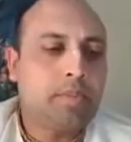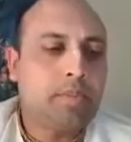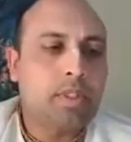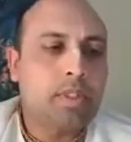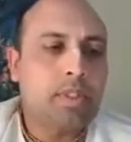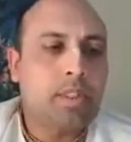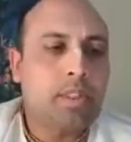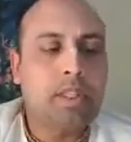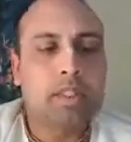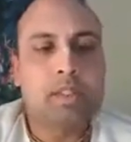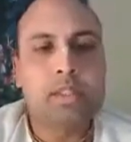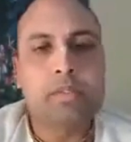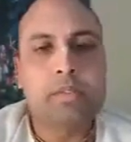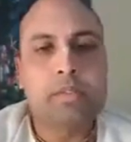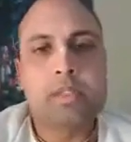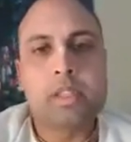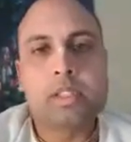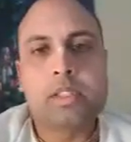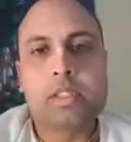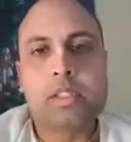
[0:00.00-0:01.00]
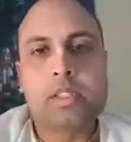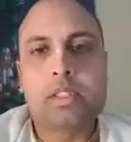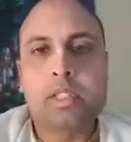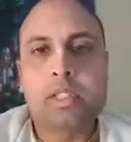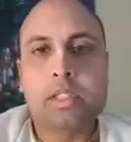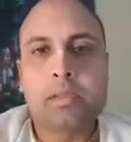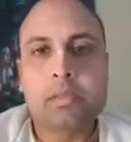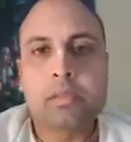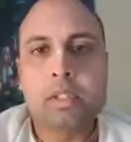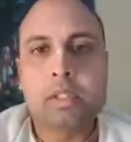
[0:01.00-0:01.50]
The other offenses
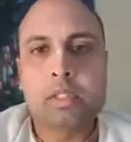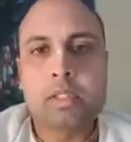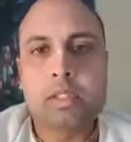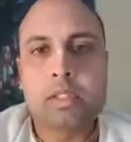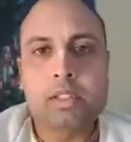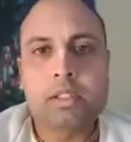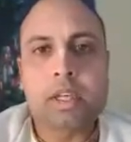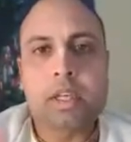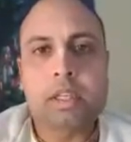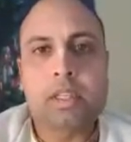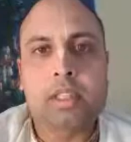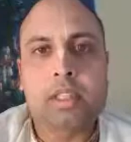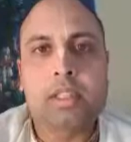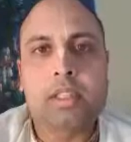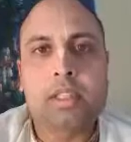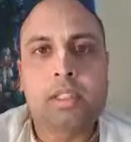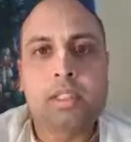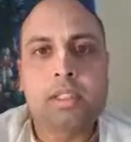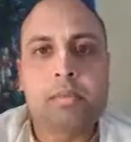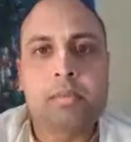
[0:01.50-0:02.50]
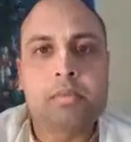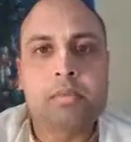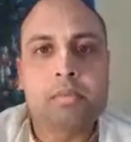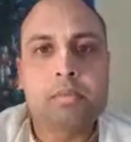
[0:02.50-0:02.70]
can be eradicated